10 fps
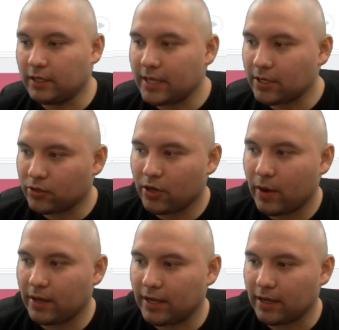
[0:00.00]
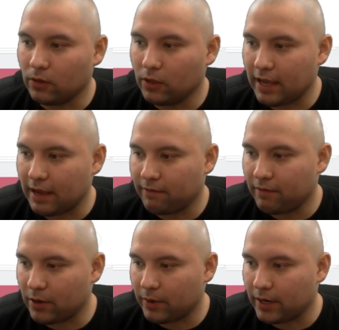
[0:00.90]
Let's actually go ahead and take a look at a
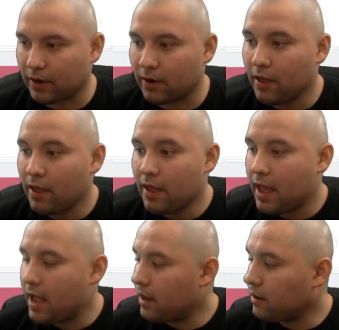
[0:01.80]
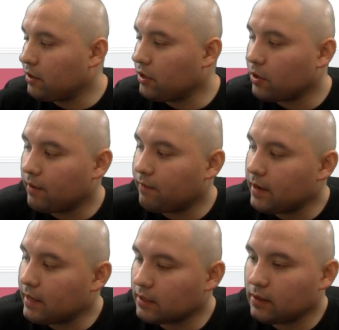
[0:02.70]
video here. And, you know, if it
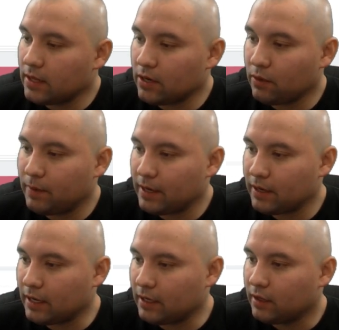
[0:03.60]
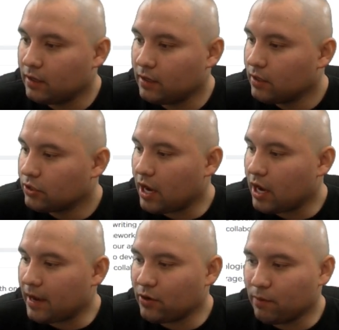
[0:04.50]
is a little bit
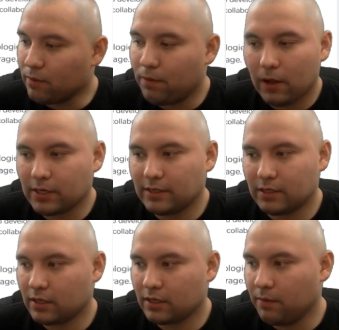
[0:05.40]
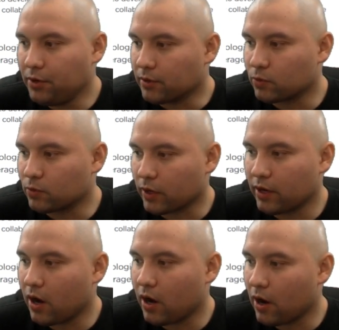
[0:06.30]
choppy, I do apologize. This computer is
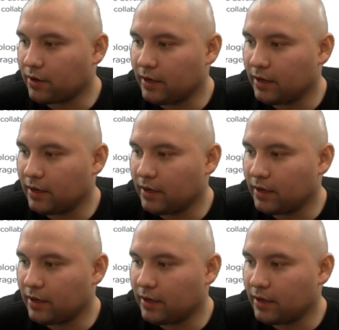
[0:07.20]
working hard.